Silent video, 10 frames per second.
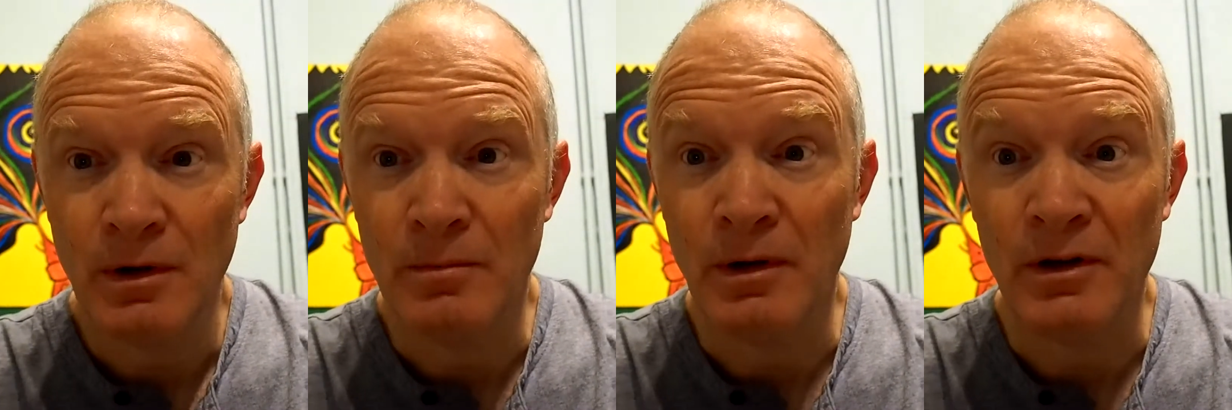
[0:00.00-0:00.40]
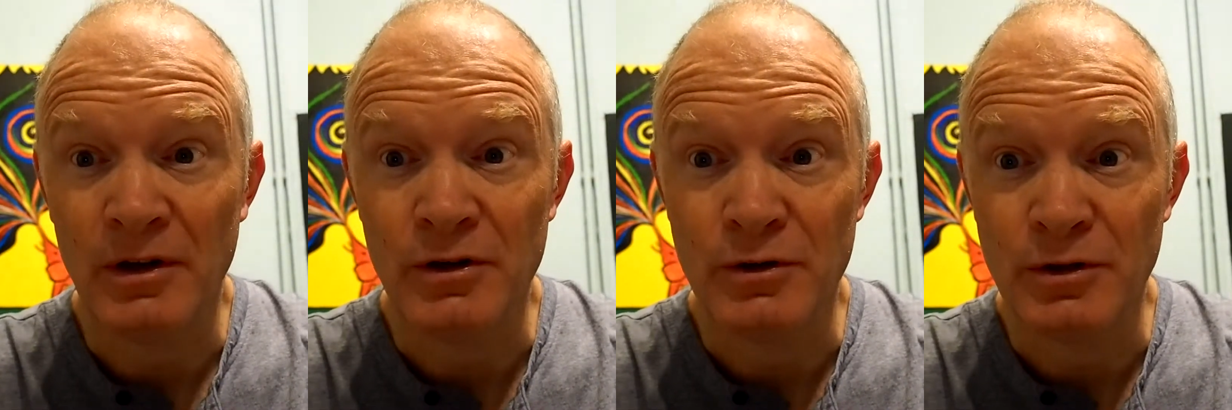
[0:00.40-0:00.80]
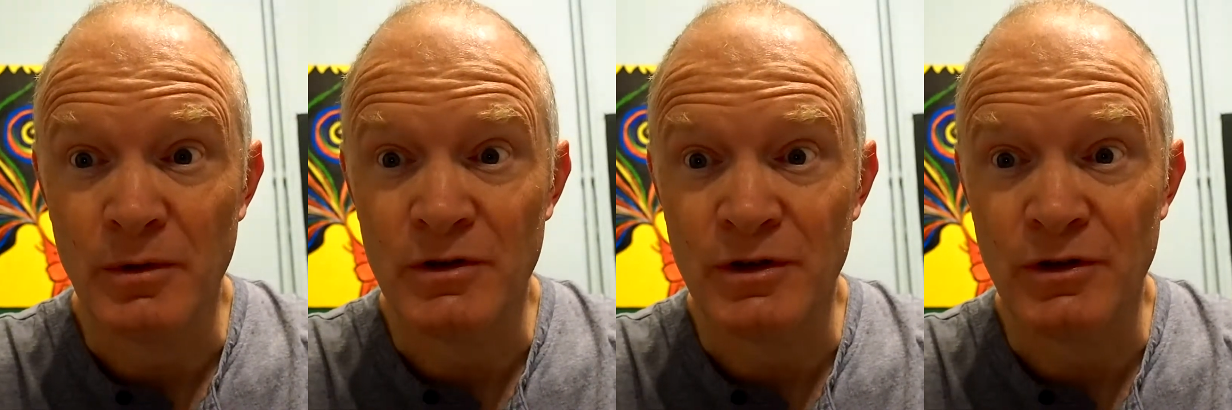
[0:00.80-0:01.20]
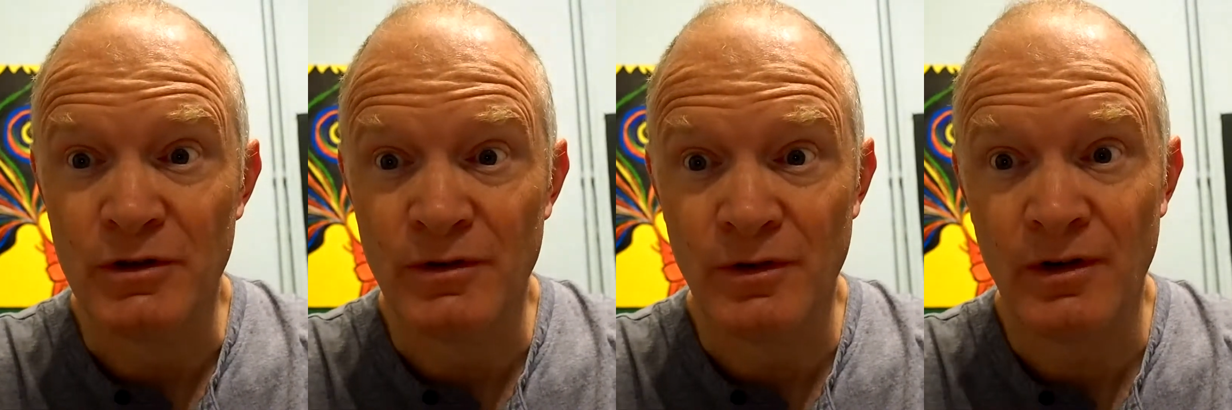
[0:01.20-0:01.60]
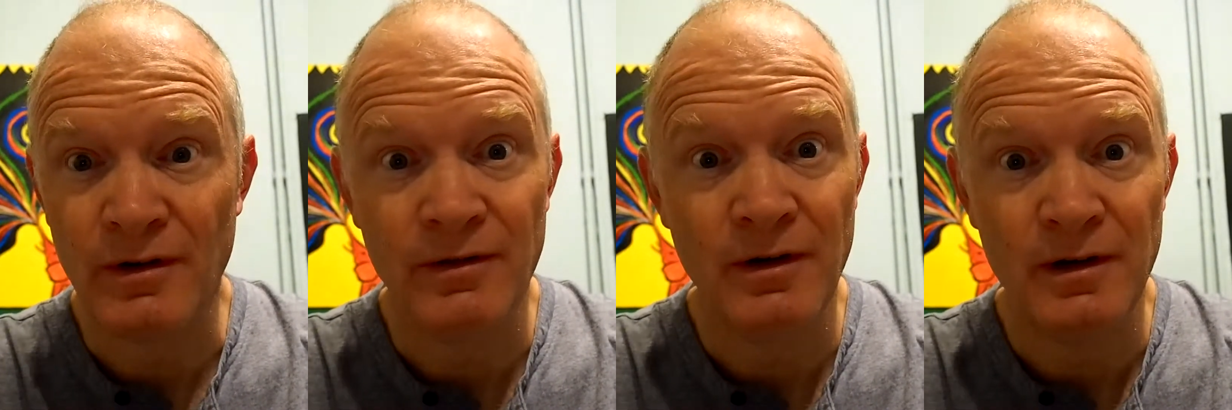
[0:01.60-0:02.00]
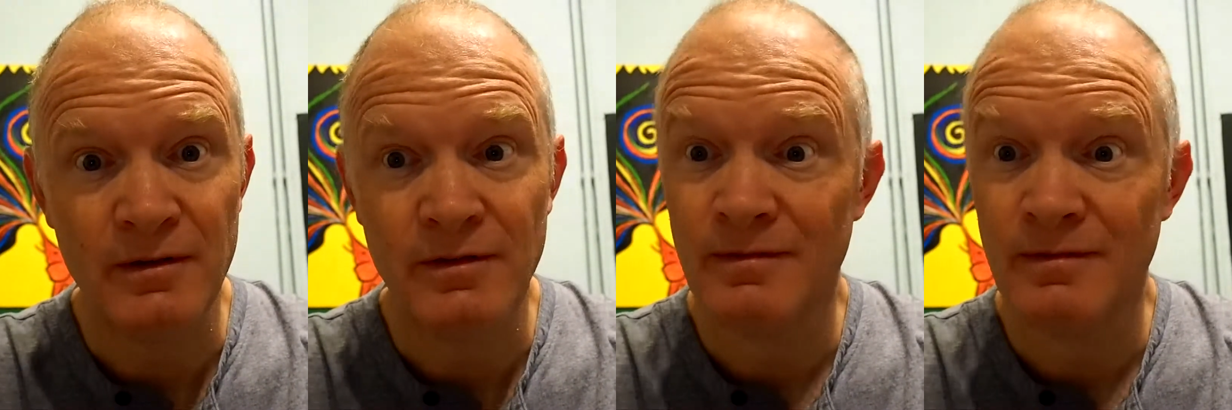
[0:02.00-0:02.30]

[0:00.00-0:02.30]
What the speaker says: Monday, Tuesday, Wednesday, Thursday, Friday. Five.